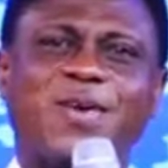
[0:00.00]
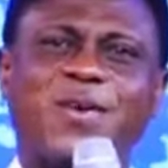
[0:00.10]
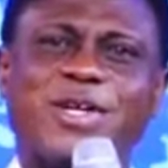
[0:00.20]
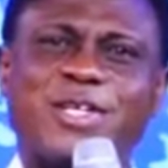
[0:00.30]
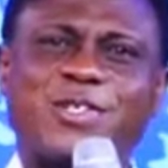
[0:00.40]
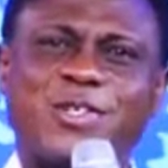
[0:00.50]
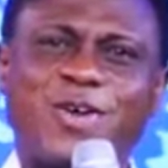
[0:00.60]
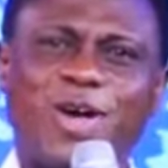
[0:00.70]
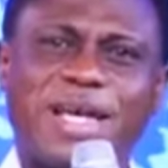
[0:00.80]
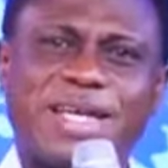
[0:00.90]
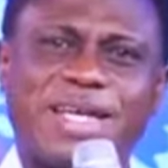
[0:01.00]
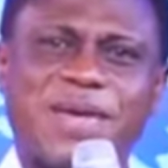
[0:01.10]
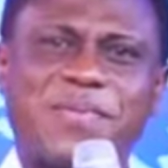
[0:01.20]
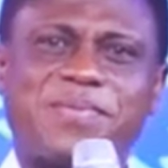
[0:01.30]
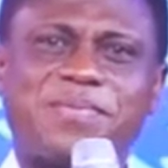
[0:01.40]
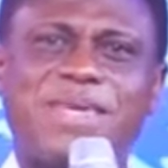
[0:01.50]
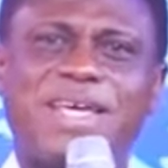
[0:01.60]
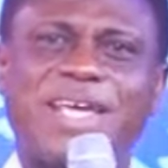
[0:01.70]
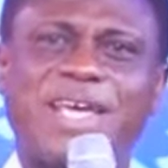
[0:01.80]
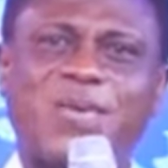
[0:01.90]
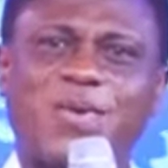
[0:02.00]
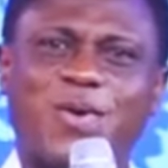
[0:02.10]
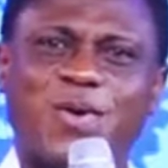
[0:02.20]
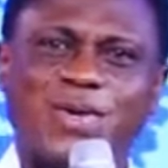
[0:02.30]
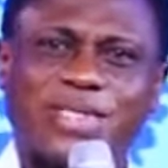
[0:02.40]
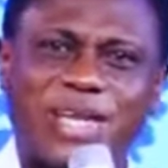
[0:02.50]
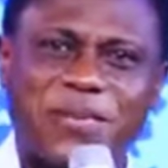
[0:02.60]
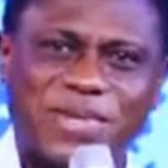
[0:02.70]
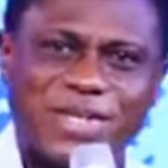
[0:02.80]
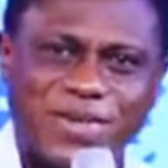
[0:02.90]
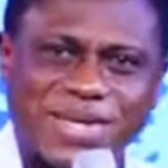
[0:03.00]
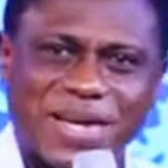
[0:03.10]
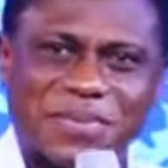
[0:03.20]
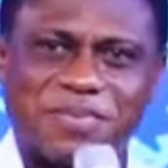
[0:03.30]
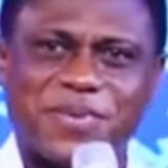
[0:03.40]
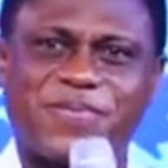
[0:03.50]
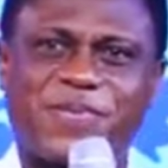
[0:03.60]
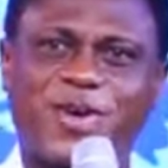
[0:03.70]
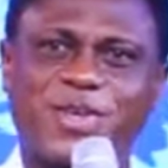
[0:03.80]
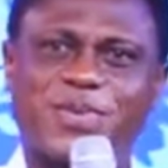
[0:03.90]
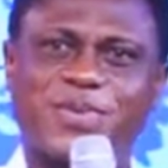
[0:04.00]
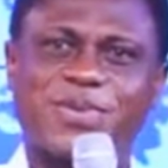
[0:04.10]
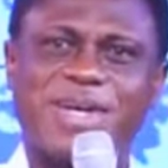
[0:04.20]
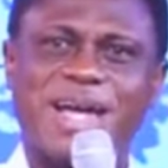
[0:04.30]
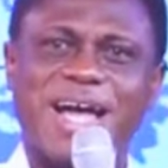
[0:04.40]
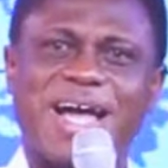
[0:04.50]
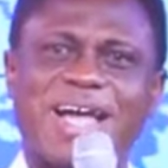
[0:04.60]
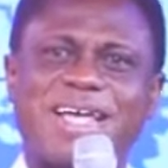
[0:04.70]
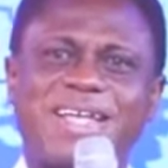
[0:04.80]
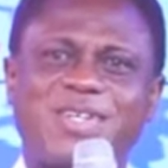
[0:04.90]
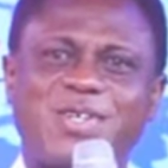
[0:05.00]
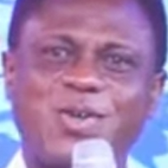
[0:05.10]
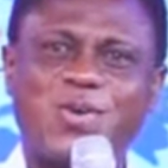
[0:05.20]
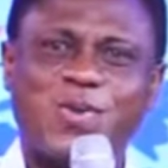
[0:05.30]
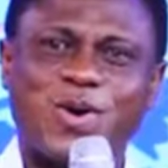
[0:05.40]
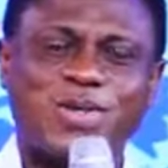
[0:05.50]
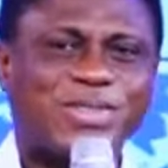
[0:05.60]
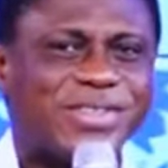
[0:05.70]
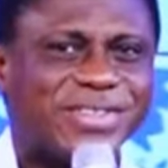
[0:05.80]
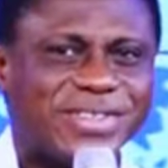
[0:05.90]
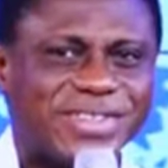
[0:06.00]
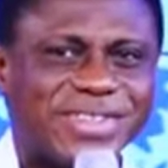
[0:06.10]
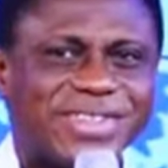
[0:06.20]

He will destroy them, he will subdue them before you, and you will